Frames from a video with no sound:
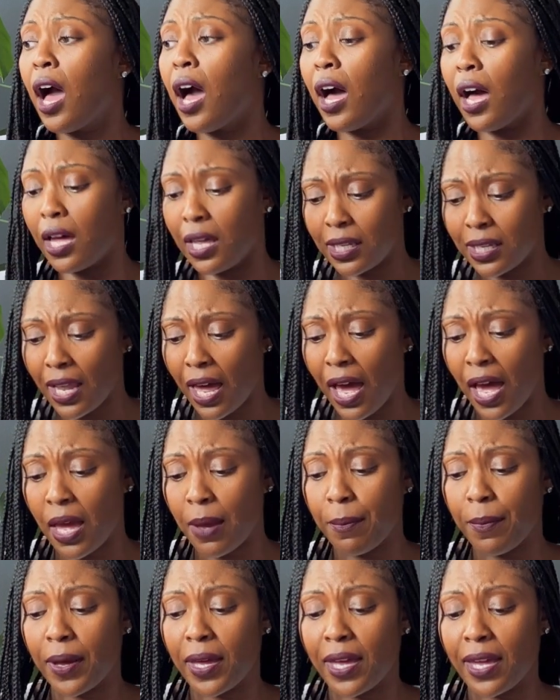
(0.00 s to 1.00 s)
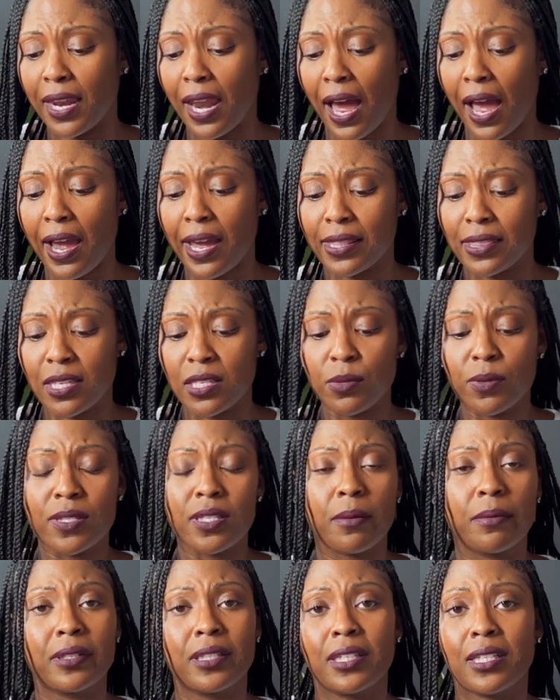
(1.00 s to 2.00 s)
a lot, but this was
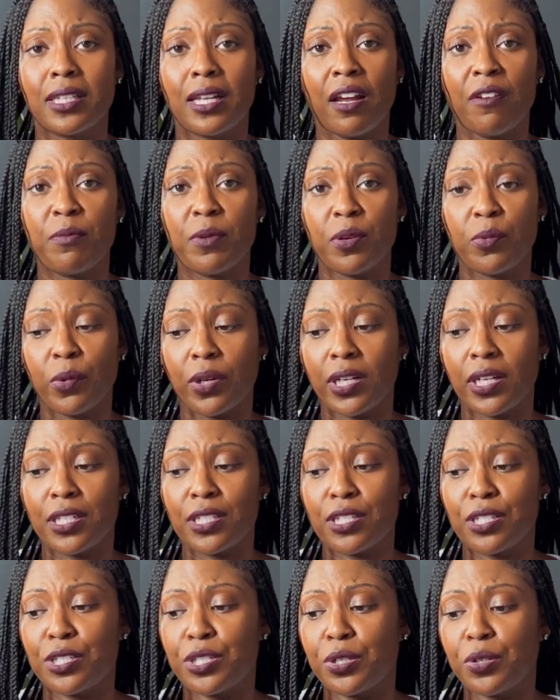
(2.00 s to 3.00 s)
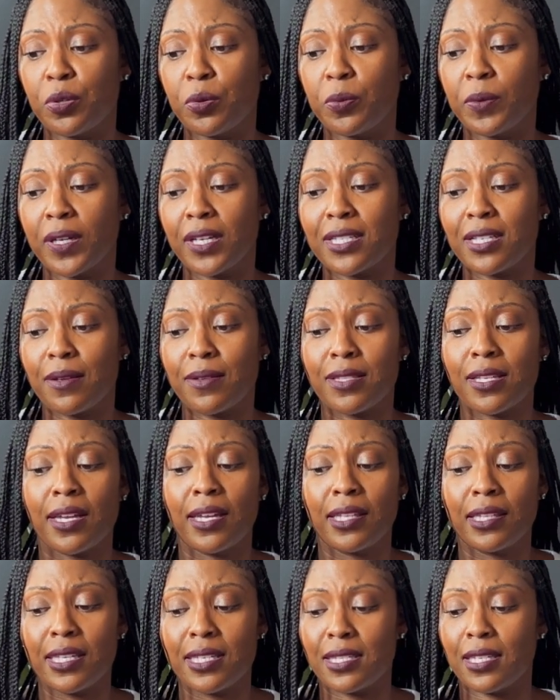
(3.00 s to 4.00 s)
something that I've been wanting to do because I was like,
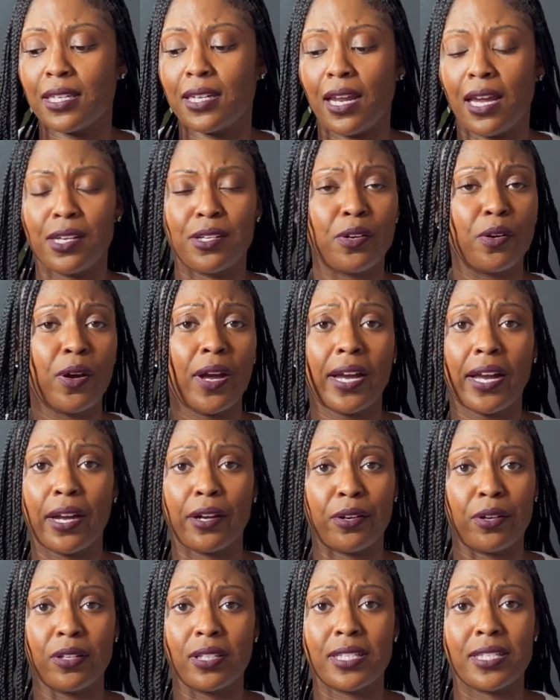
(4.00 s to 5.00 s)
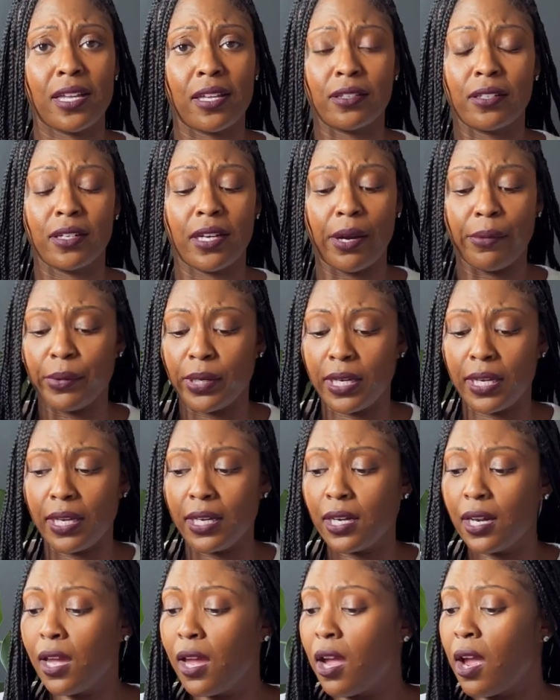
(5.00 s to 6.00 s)
listen, I know I got girlies out there that
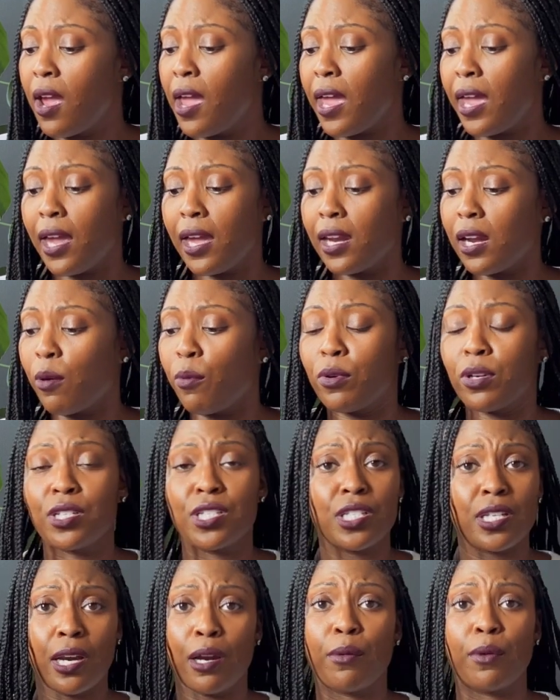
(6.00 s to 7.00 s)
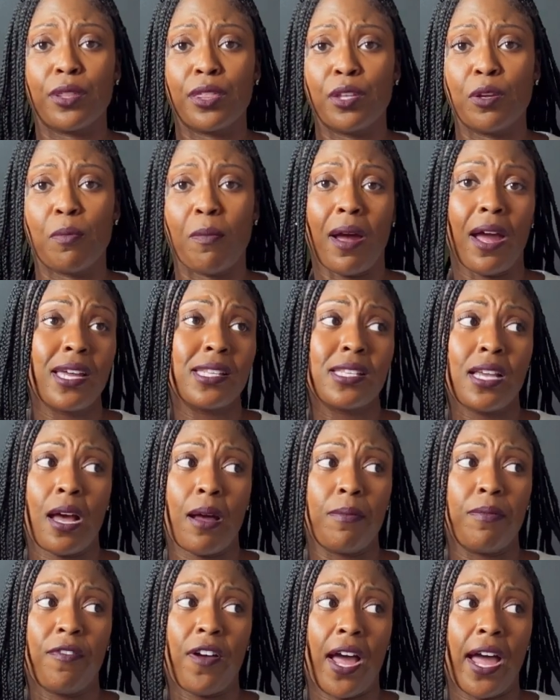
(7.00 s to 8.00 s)
read, and I want to share with you my
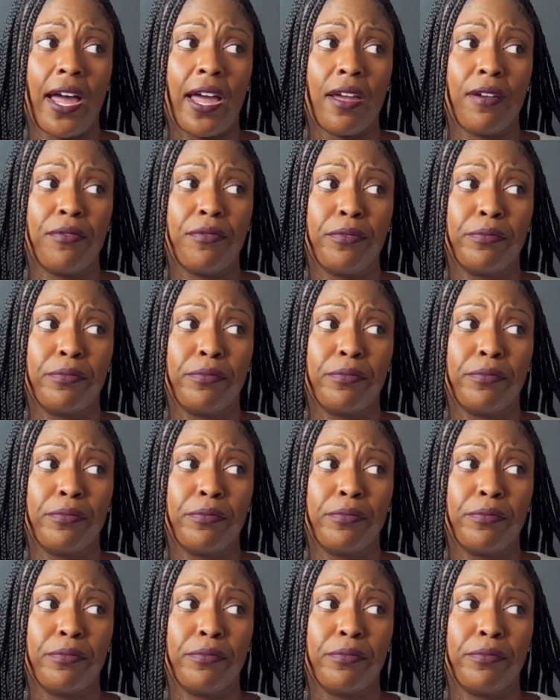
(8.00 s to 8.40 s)
top 5